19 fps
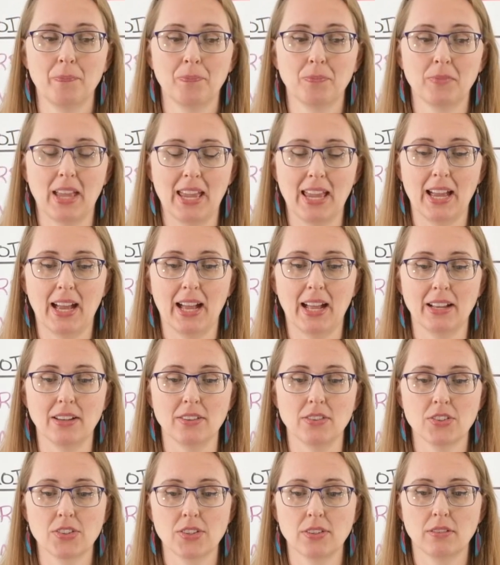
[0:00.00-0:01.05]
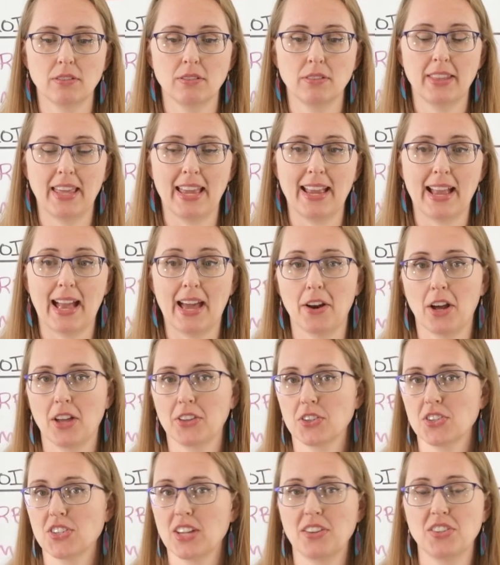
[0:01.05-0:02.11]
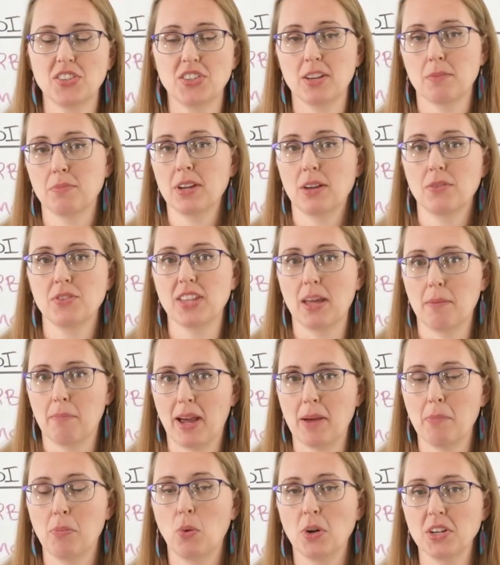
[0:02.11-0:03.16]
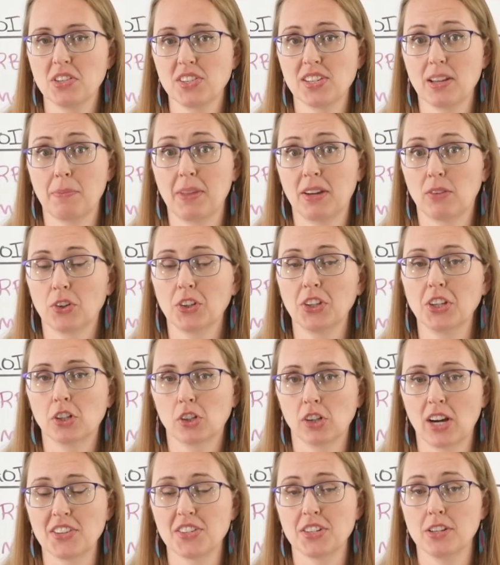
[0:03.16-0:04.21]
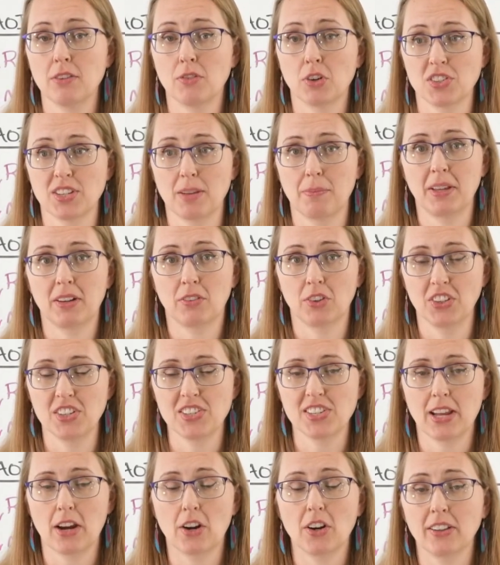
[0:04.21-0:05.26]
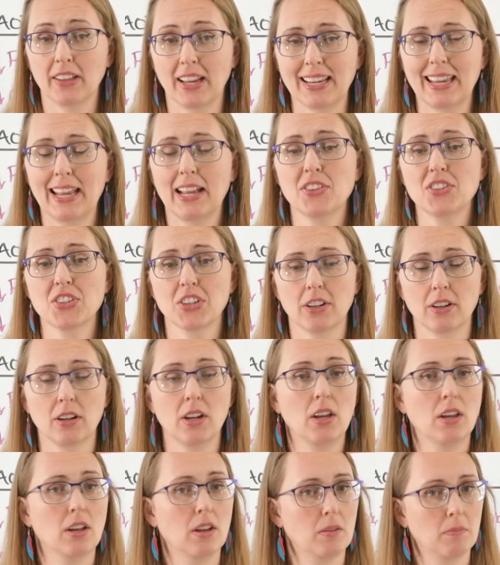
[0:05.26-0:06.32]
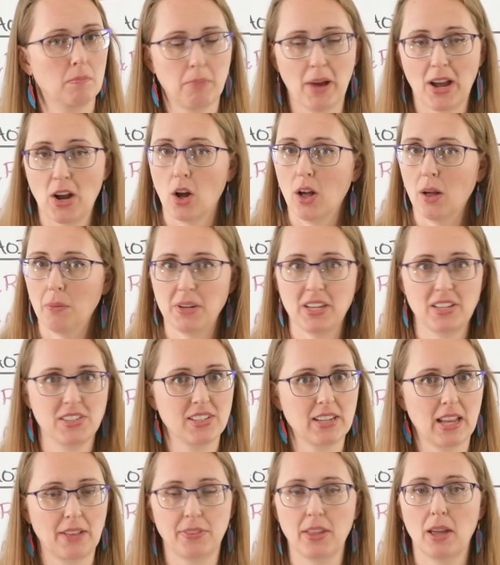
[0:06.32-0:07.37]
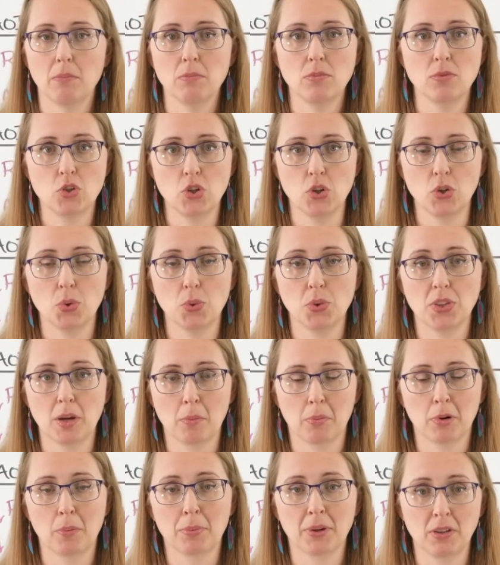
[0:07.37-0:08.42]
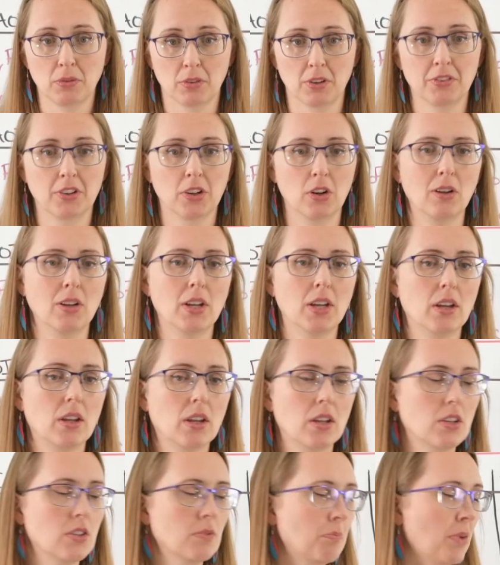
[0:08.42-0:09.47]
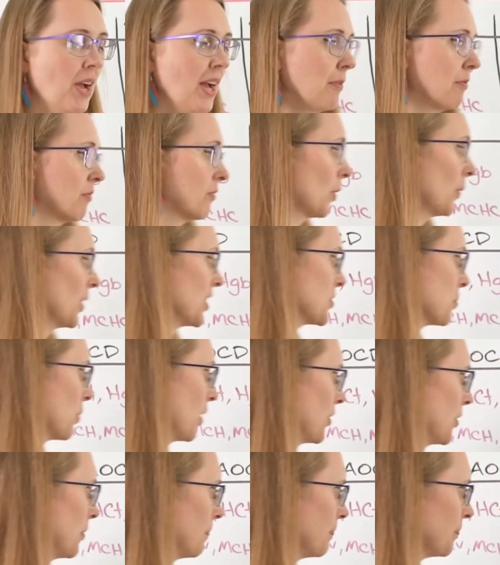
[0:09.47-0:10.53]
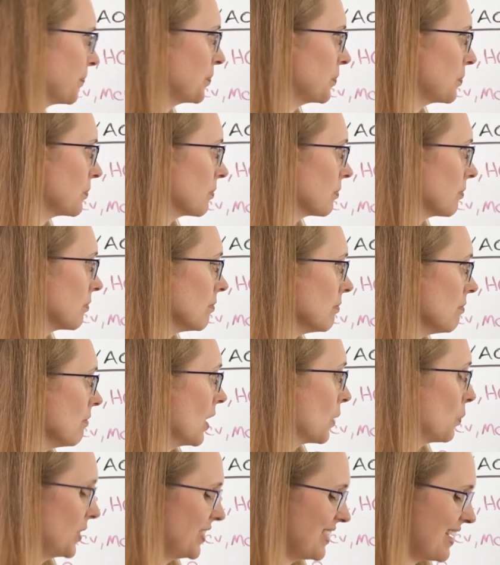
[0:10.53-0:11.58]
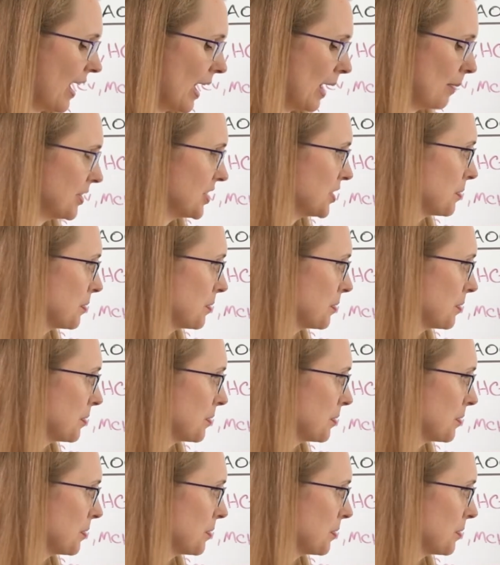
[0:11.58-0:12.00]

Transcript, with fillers: and they had other signs of symptoms that might point to something really aggressive or something really scary like cancer, by all means get them to the appropriate referral. But for what it's worth, with the ominous